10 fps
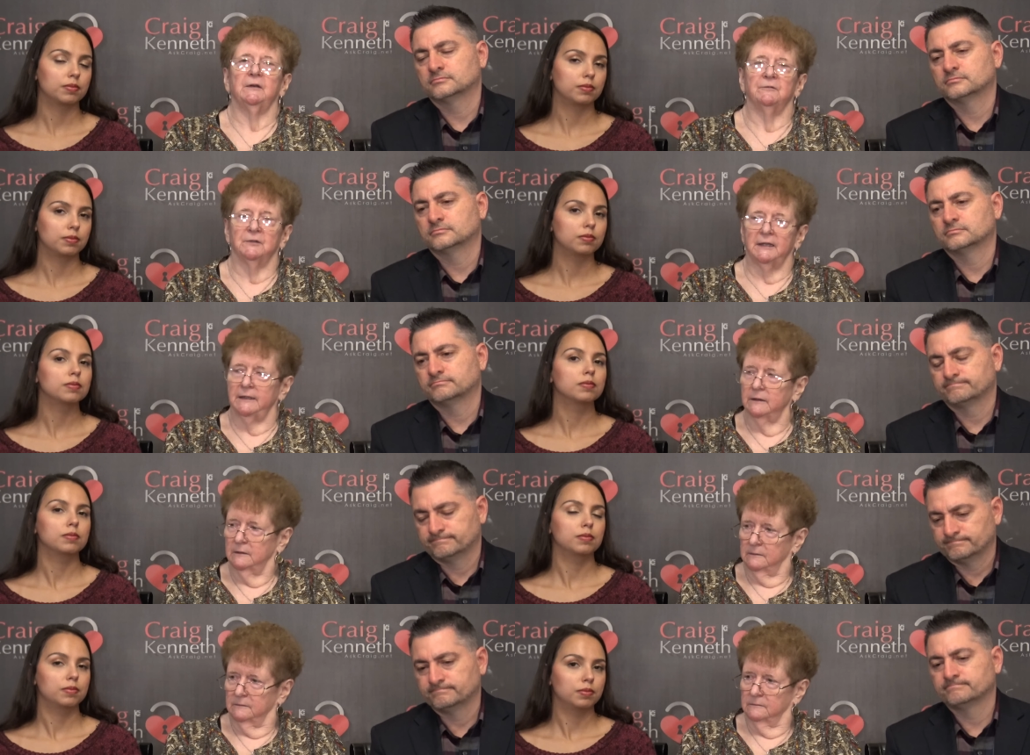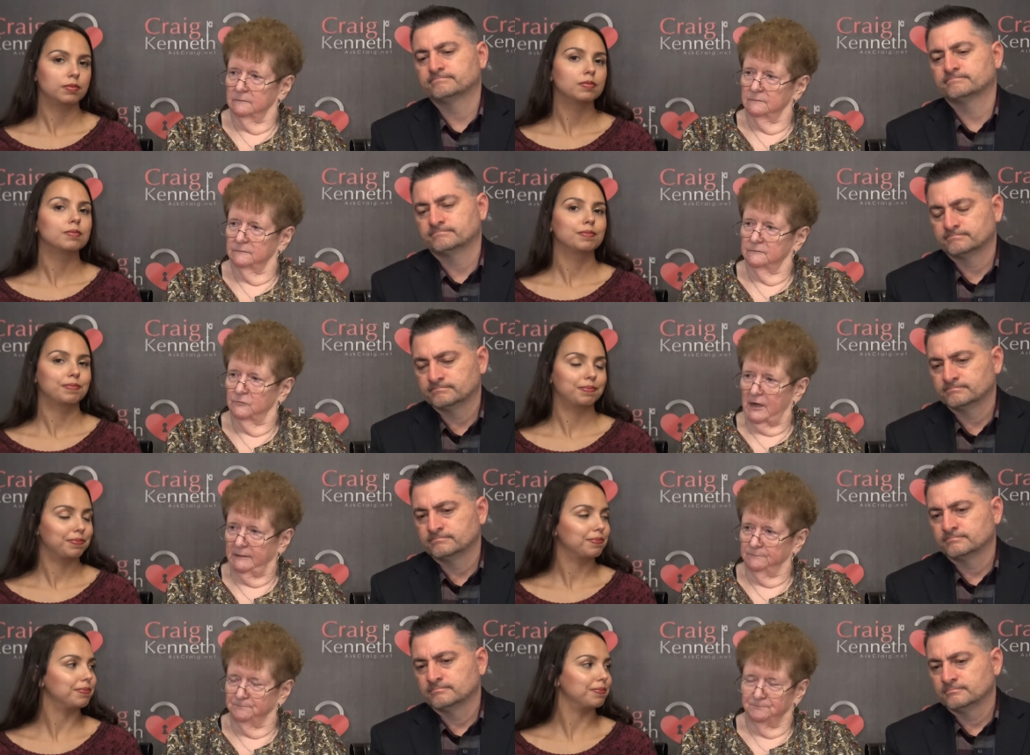Speaker 1: inflated,
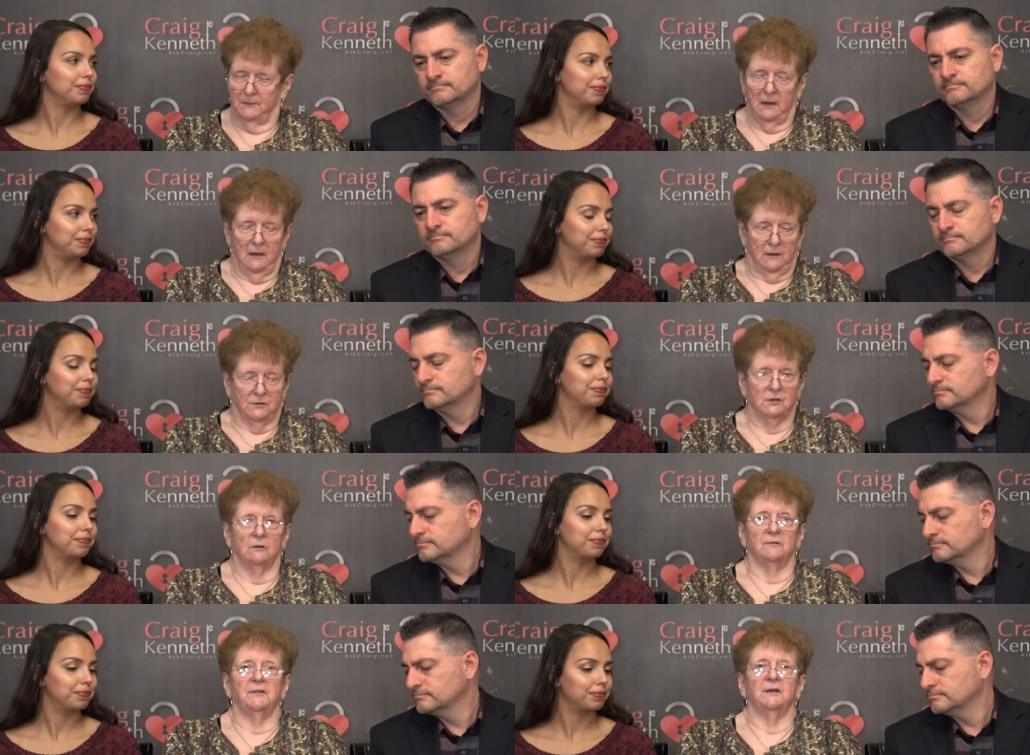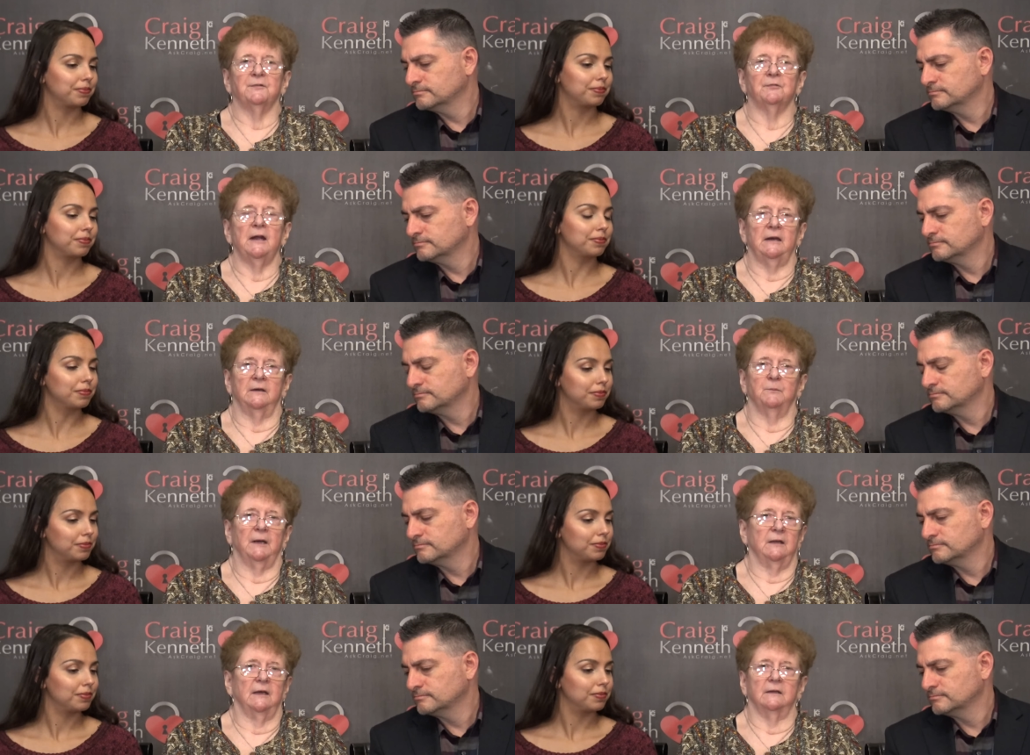right? Mm -hmm. So if they're threatened
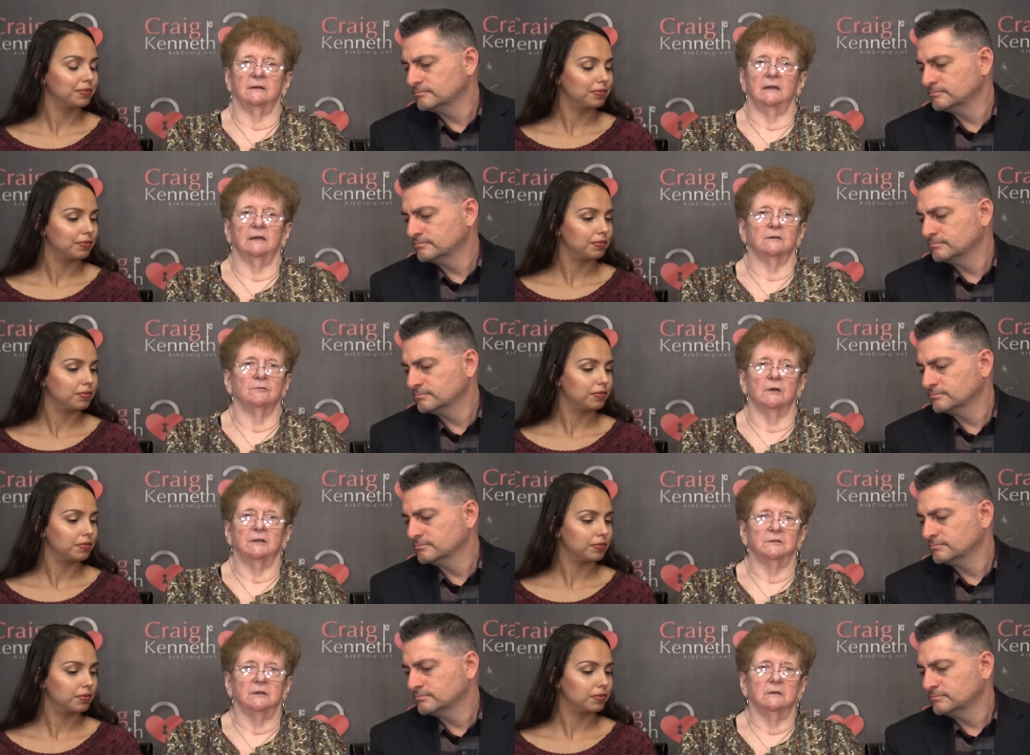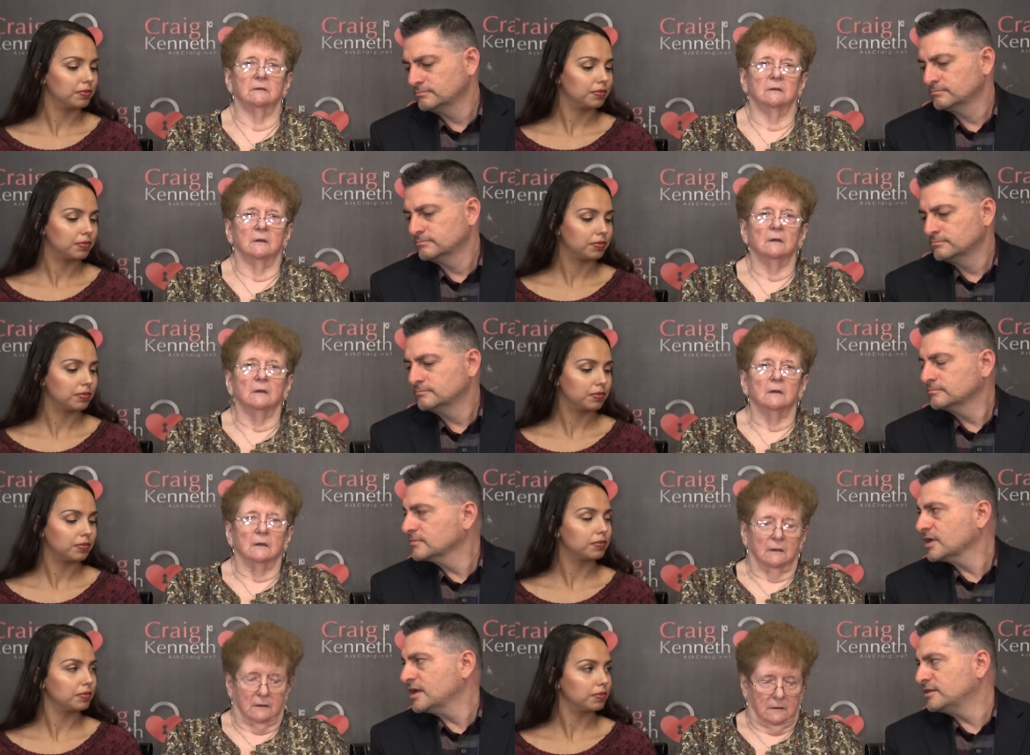by that, they get crazy.
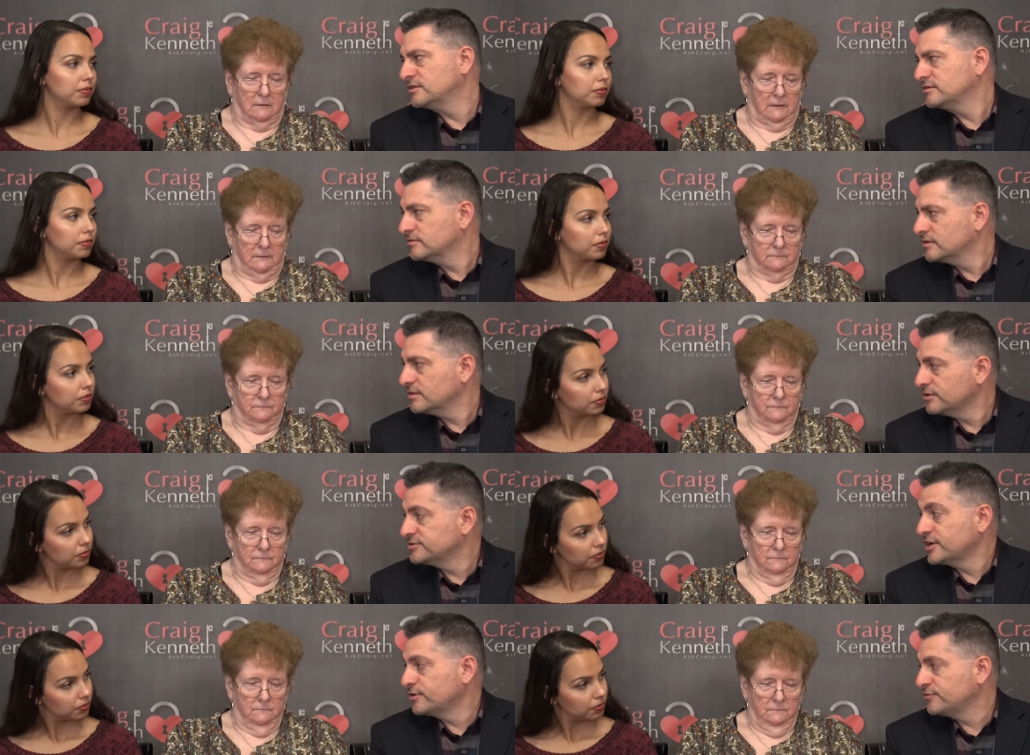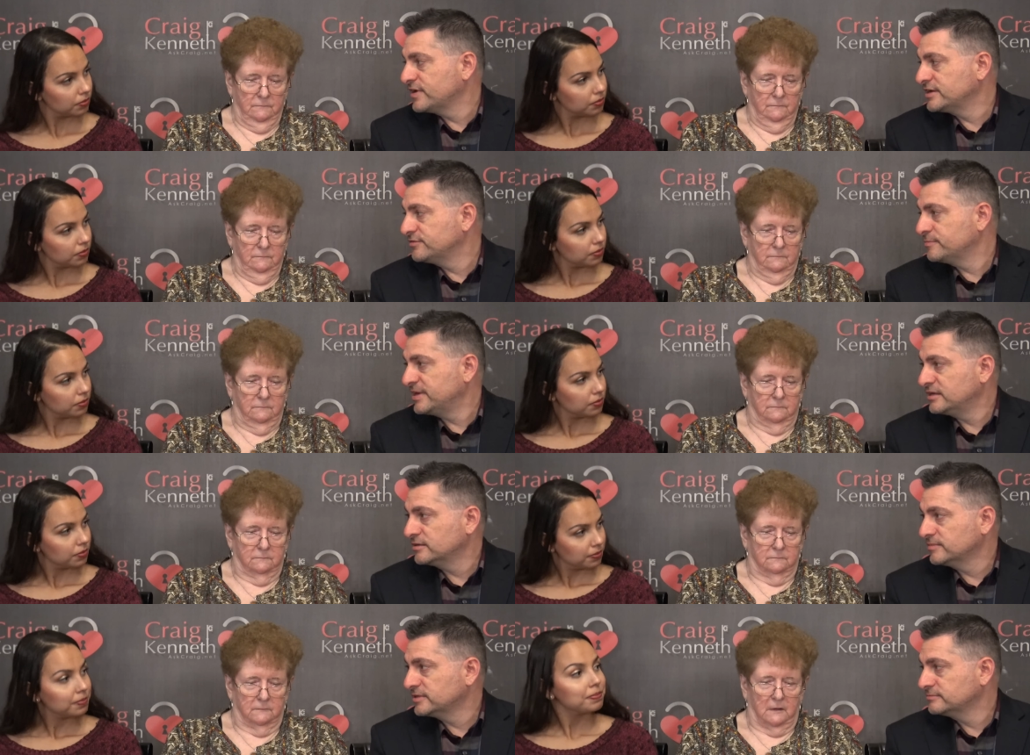
Speaker 2: And mm -hmm. they're terrified of
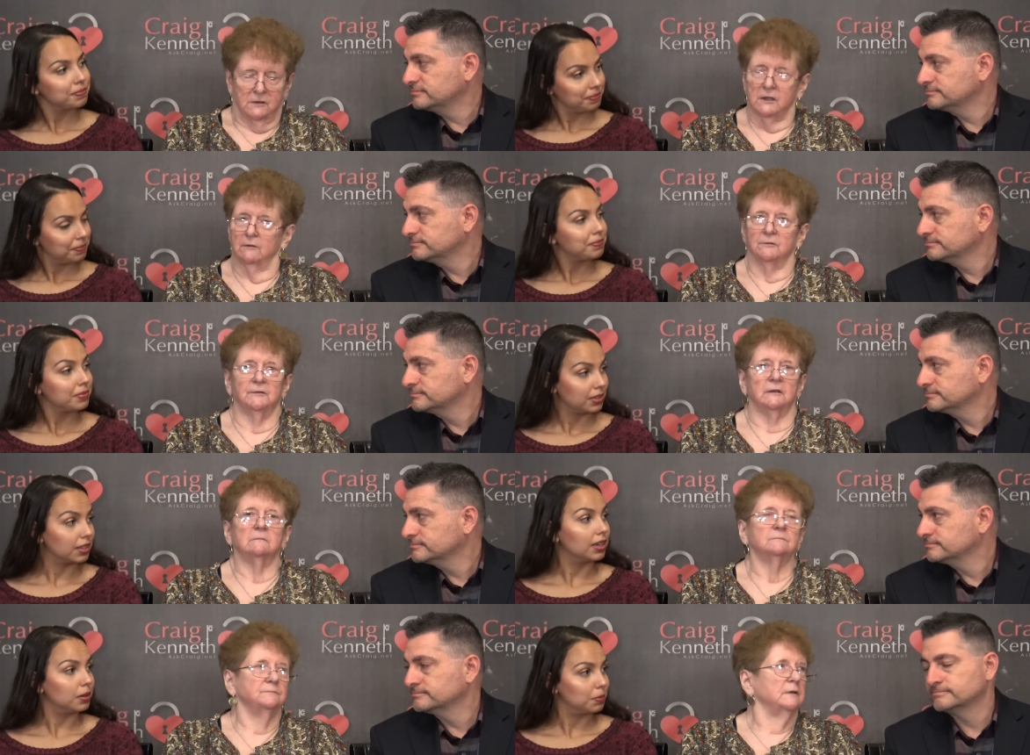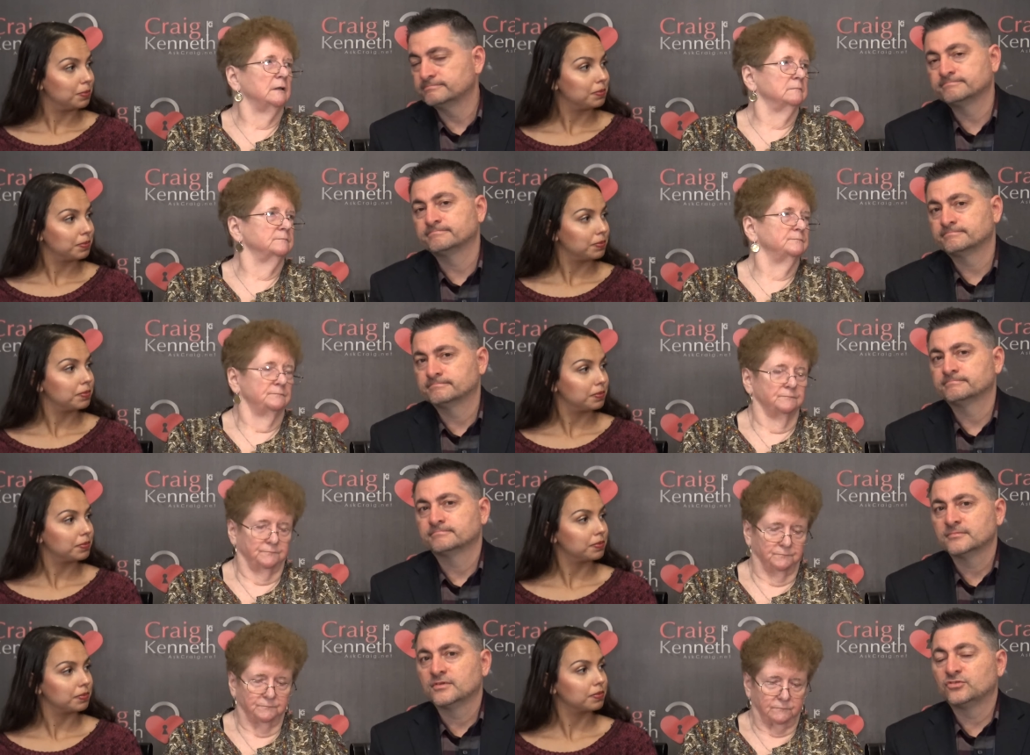abandonment. Terrified. Yeah. Yeah.
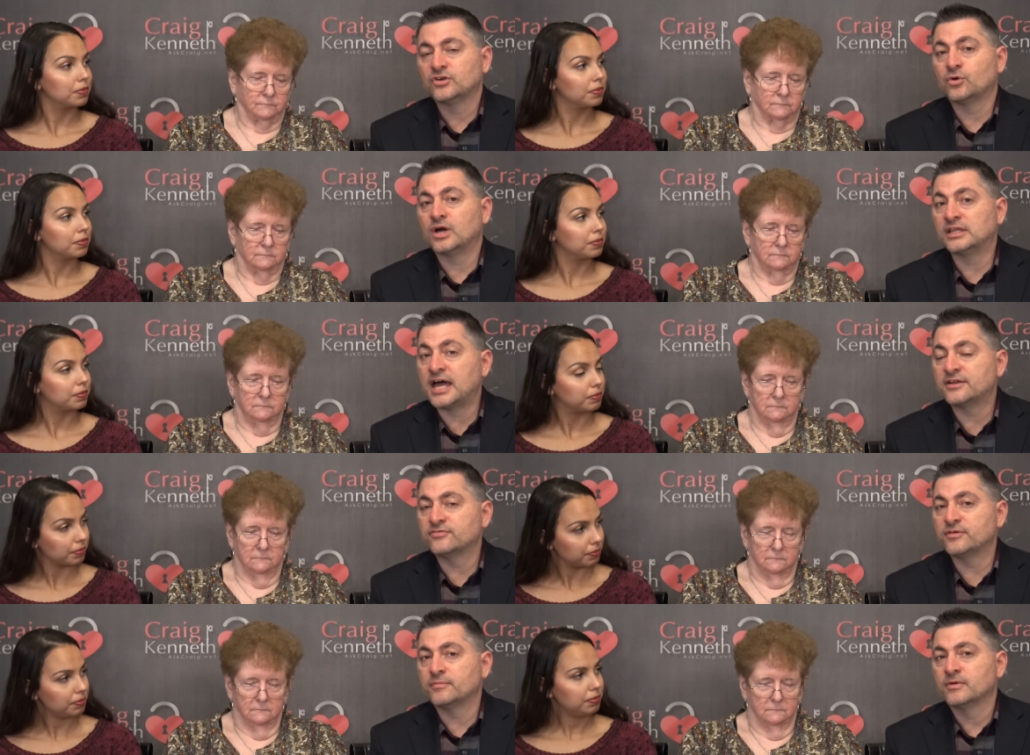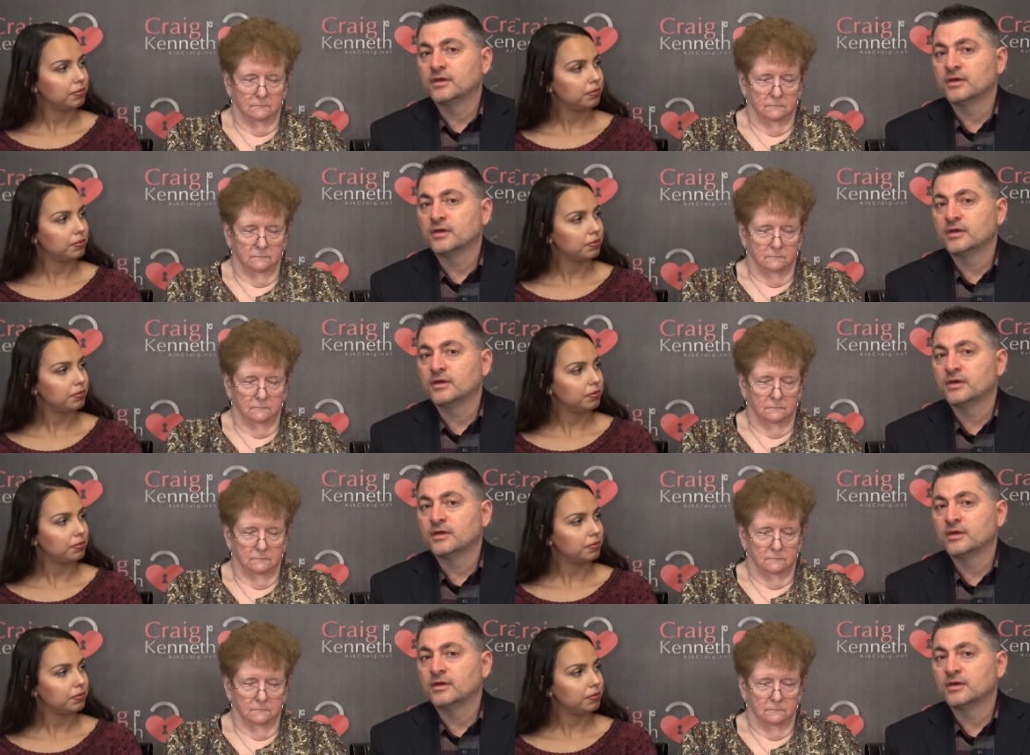So a lot of the